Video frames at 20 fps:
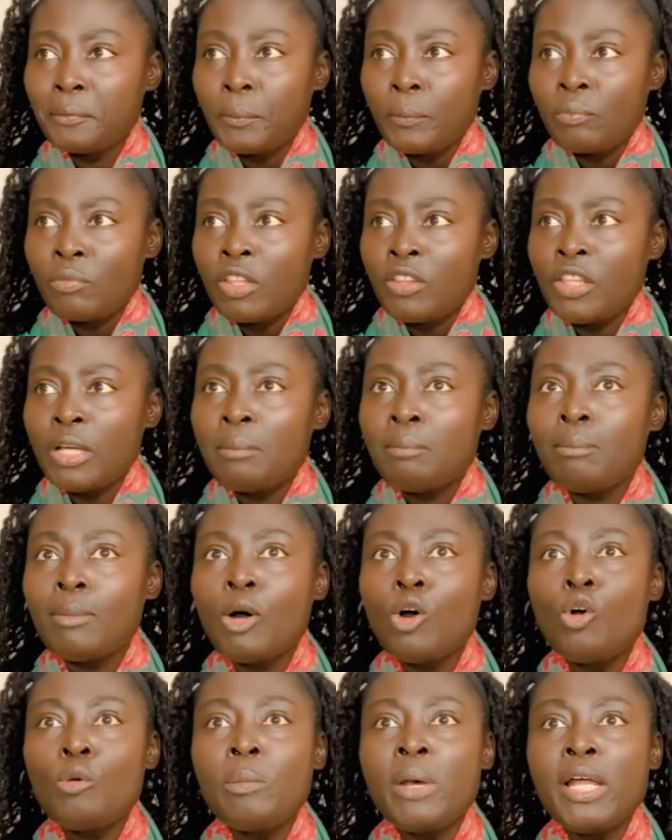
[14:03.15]
the
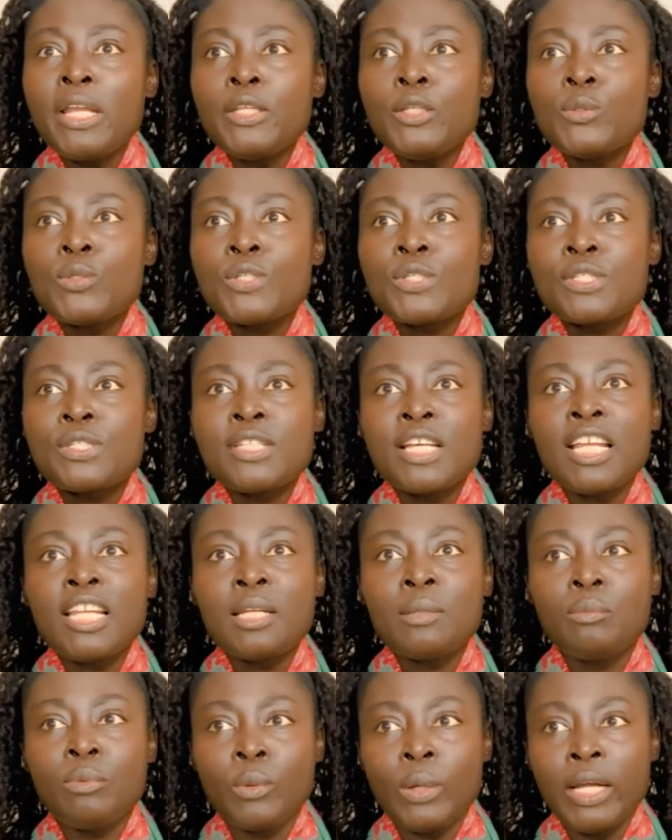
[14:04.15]
moment you
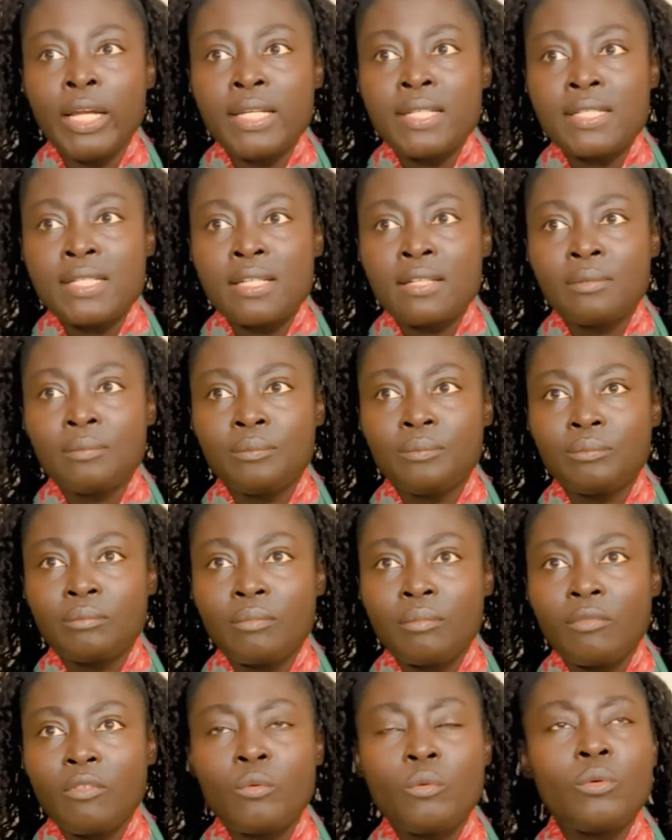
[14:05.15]
celebrate
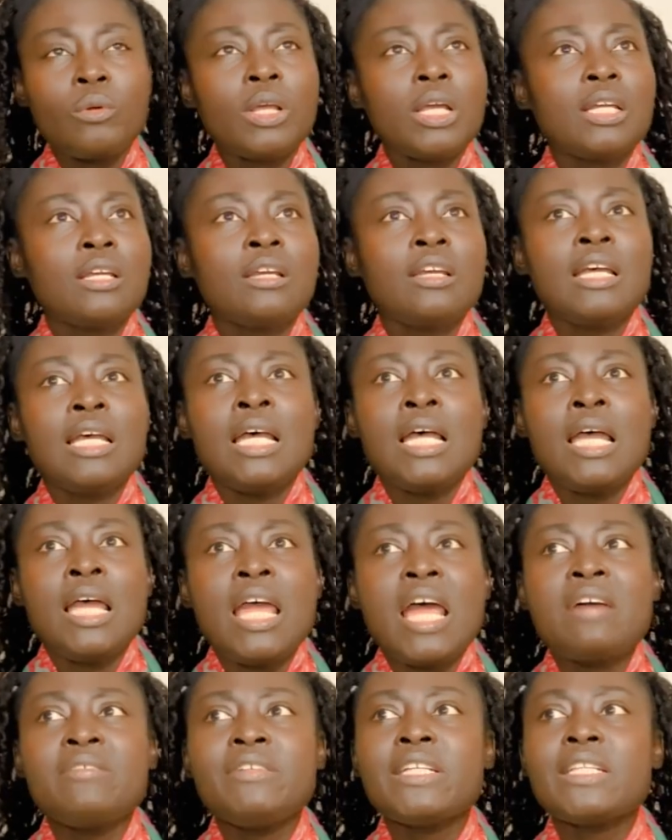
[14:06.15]

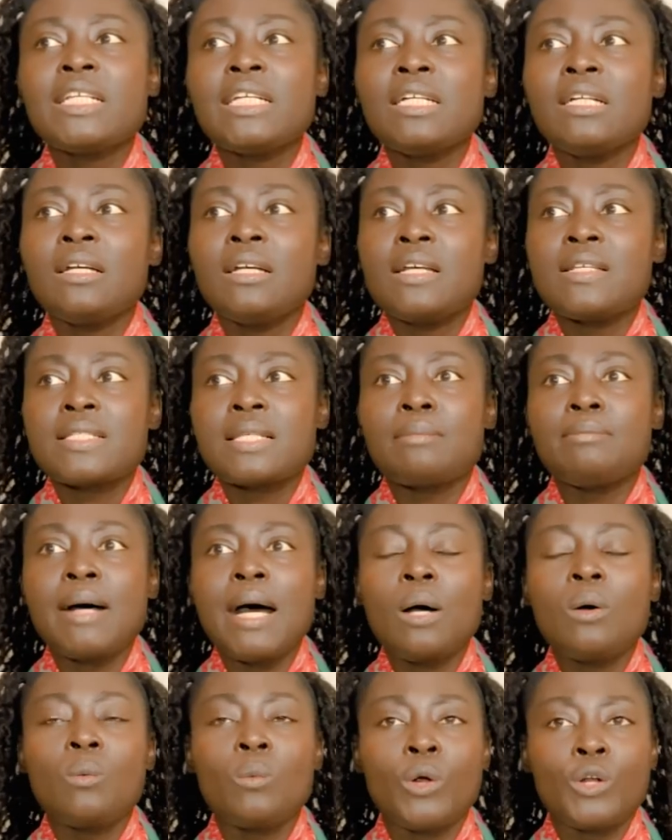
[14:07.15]
Everything is
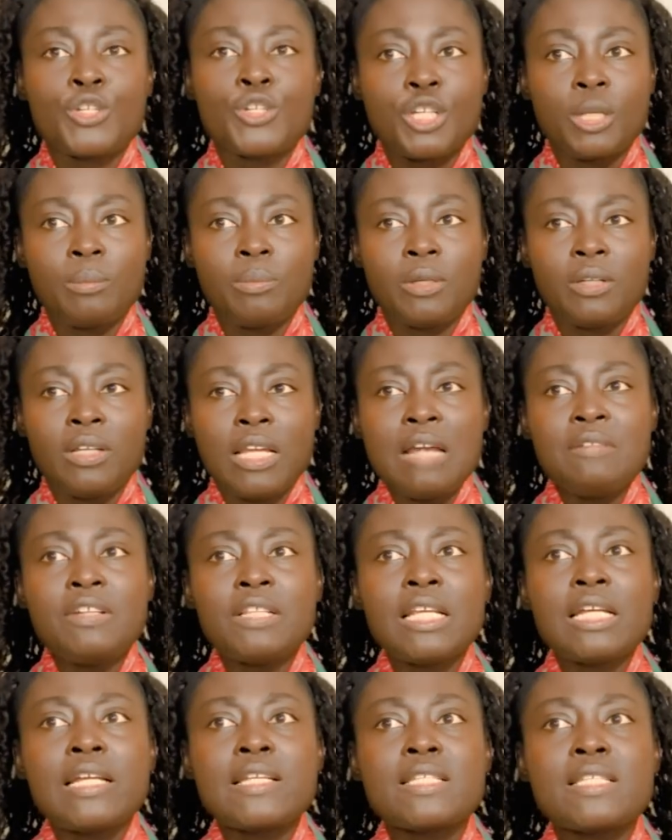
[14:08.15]
about worship.
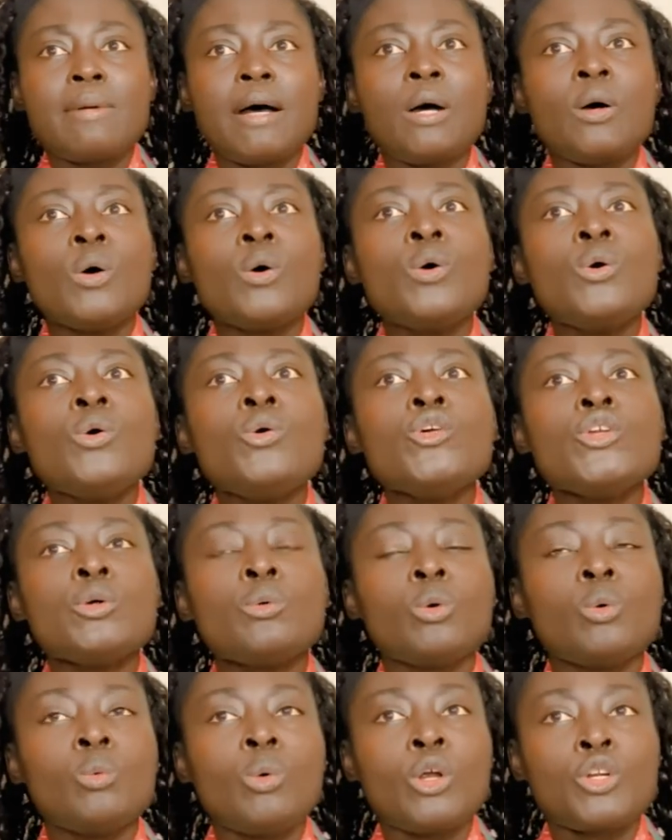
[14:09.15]
Everything is about who you
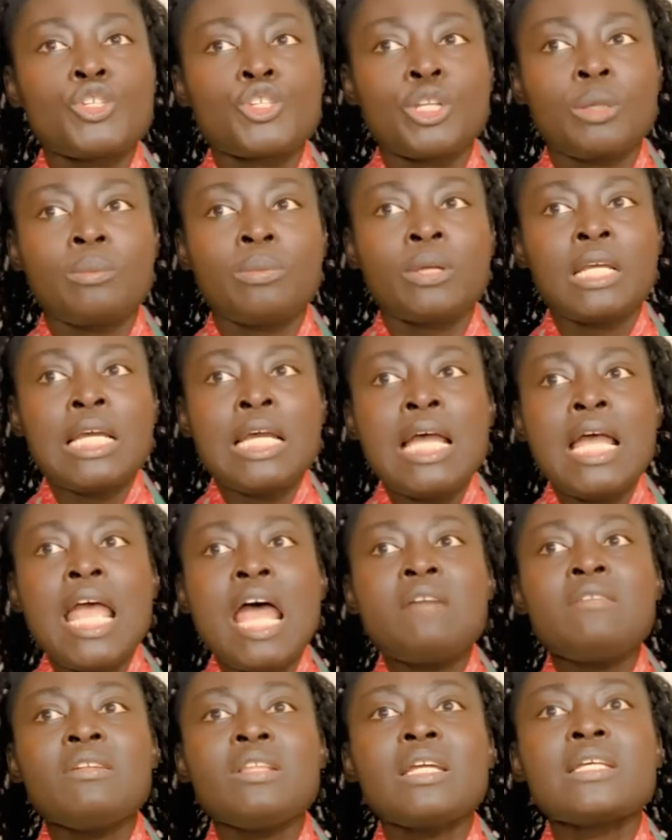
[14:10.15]
will worship.
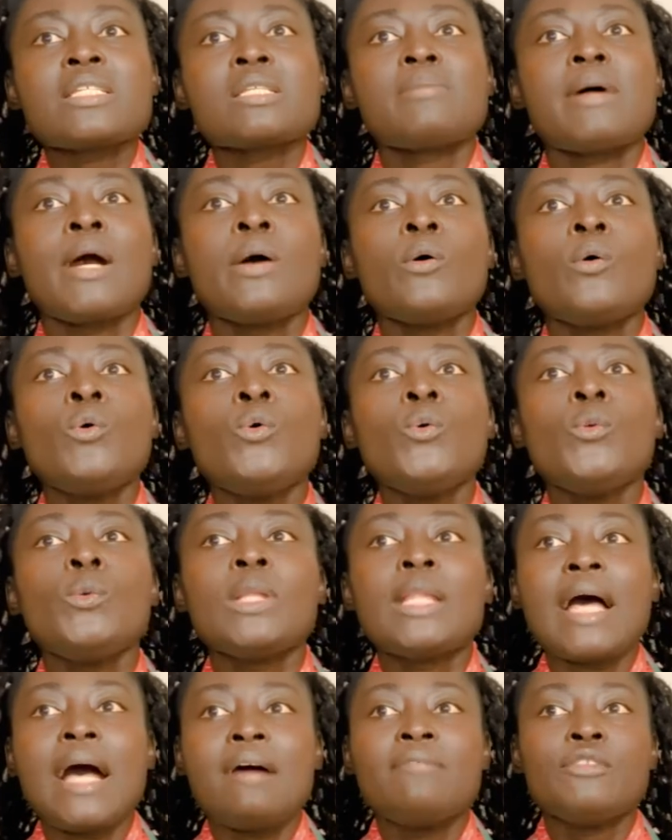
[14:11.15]
Everything is about who will
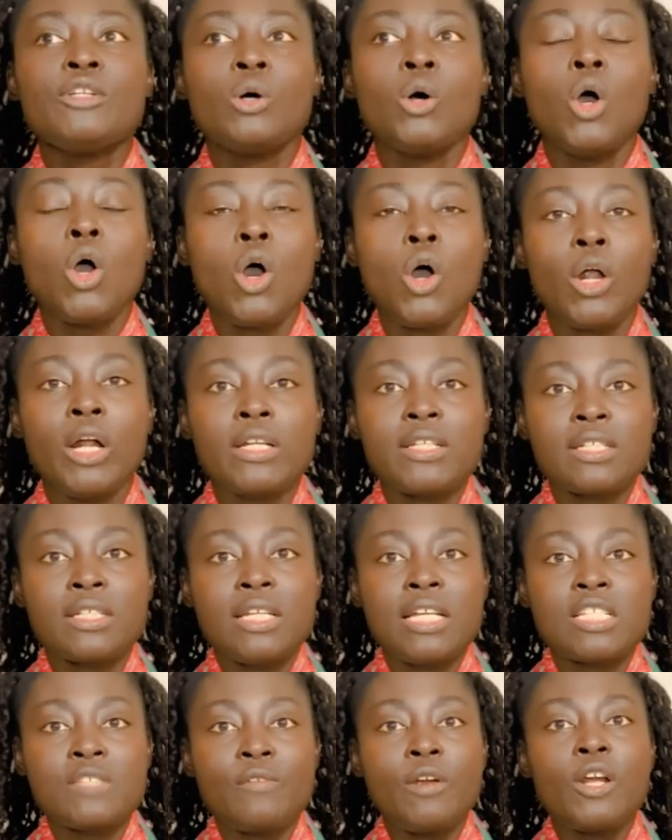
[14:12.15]
have your heart
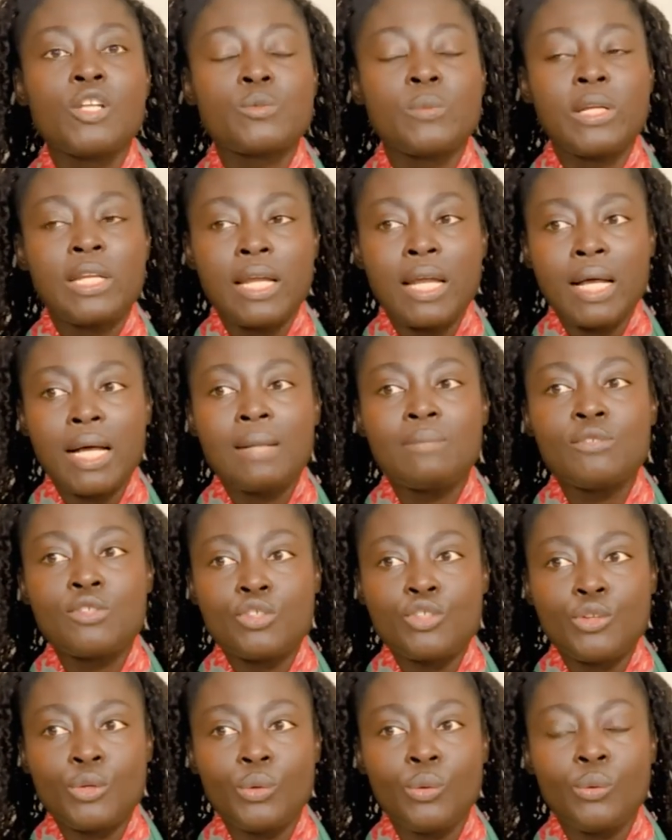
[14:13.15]
as far as when it comes
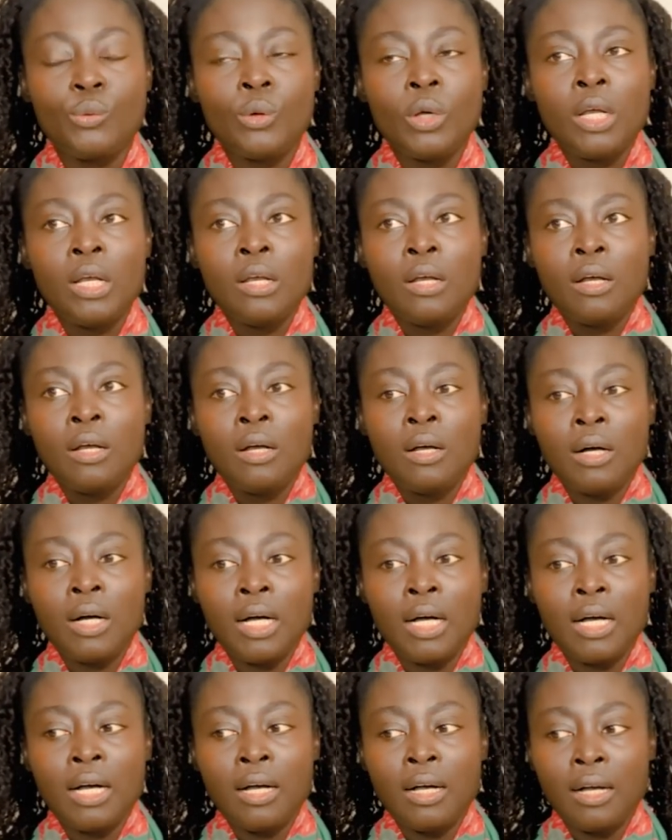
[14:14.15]
to
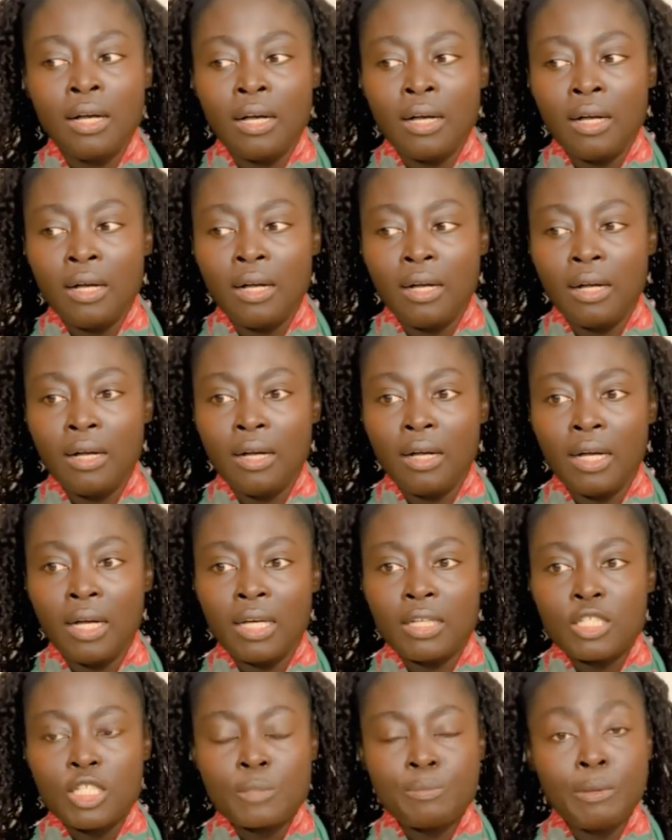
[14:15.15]
uh, uh, uh, uh,
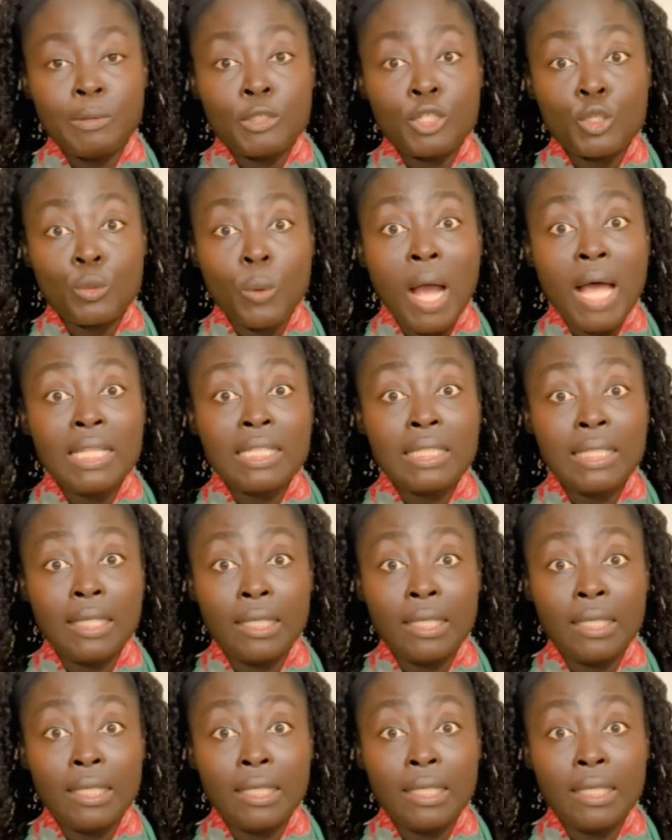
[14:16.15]
spirituality.